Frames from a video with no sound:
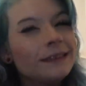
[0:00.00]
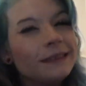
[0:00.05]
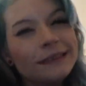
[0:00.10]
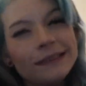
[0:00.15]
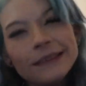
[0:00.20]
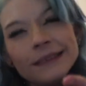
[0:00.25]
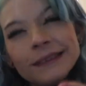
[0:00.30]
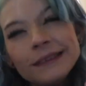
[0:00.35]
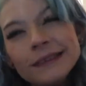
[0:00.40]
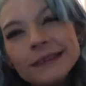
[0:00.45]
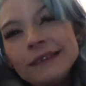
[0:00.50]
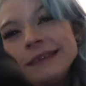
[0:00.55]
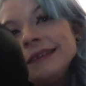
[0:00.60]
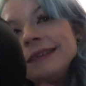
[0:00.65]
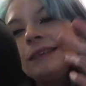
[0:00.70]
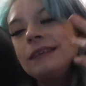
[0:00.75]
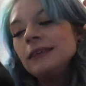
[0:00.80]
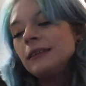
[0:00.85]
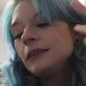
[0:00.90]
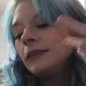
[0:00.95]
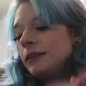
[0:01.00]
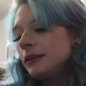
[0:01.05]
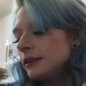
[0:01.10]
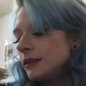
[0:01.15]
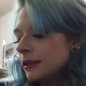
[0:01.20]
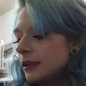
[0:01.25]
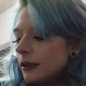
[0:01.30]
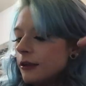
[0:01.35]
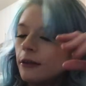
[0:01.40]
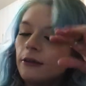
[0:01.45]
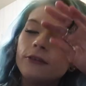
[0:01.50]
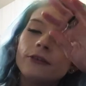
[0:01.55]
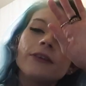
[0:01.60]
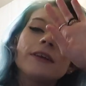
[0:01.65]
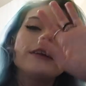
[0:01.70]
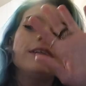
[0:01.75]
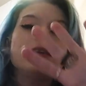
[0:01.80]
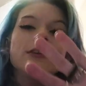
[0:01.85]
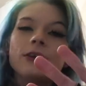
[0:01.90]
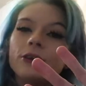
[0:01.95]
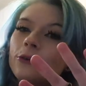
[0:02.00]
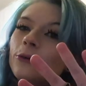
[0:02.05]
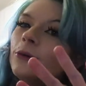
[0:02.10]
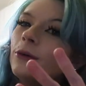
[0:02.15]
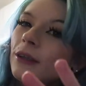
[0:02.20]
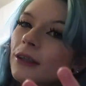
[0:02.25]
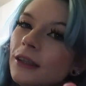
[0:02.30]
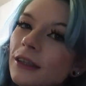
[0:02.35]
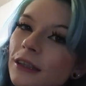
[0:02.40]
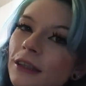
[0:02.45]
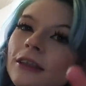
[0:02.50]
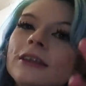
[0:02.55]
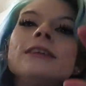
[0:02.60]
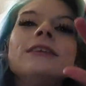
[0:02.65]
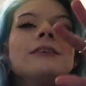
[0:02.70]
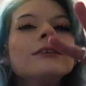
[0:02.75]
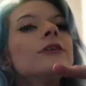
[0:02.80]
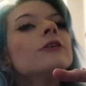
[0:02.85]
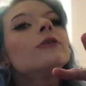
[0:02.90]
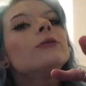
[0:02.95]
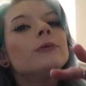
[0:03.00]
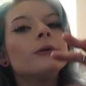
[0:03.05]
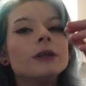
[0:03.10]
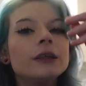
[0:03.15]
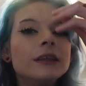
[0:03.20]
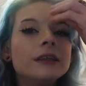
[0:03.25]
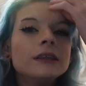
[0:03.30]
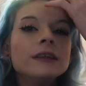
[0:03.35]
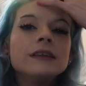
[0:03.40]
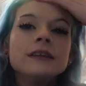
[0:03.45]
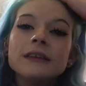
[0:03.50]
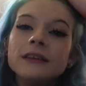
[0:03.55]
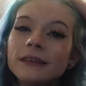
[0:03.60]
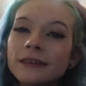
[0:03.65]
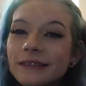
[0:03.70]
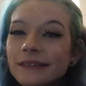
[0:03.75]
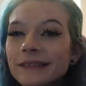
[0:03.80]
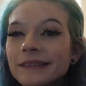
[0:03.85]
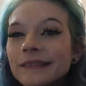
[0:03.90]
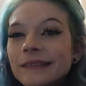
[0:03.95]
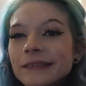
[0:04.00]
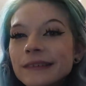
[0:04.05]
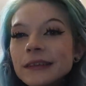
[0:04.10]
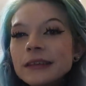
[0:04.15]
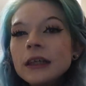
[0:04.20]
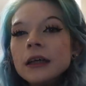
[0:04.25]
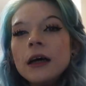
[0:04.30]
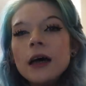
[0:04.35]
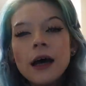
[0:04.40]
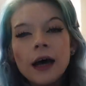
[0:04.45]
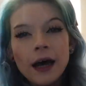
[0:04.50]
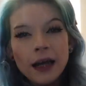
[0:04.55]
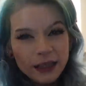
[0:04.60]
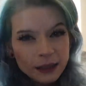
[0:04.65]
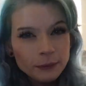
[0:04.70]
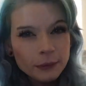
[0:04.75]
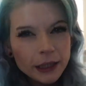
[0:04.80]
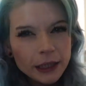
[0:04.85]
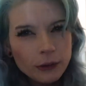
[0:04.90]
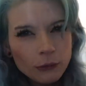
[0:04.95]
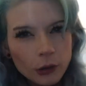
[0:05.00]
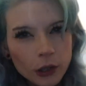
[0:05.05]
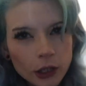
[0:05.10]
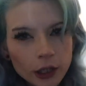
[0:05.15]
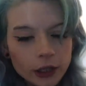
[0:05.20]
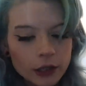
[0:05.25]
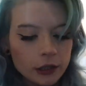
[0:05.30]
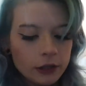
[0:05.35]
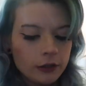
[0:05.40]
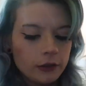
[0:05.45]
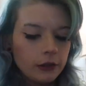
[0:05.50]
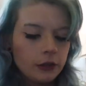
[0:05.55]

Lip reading: you know, I was like, you know what, I can make it work.